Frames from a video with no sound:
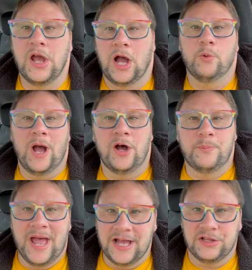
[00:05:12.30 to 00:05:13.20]
A while
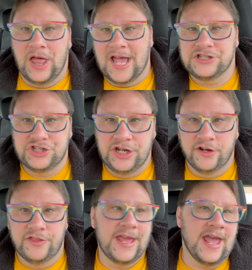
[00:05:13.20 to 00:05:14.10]
back, last year,
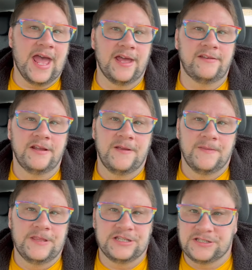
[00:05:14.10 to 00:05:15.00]
they had
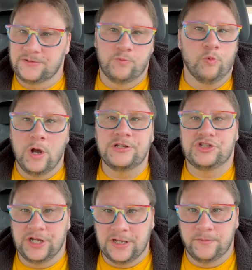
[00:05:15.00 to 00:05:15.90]
this one
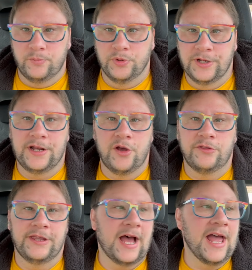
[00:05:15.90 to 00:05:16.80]
chicken burrito
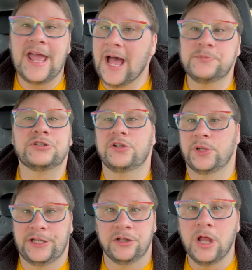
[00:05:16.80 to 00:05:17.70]
that I
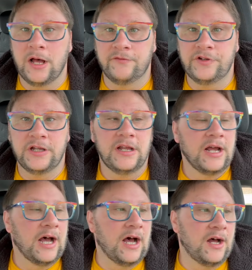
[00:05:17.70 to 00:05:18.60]
absolutely loved.
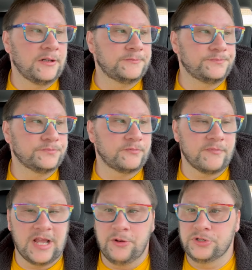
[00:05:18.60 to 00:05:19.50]

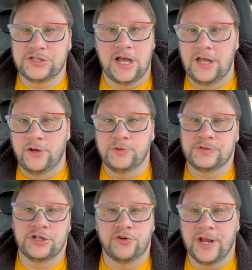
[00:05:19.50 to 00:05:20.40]
It was
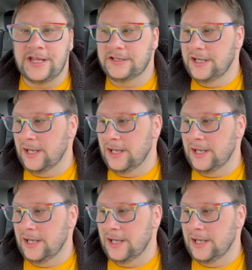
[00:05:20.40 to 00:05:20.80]
a great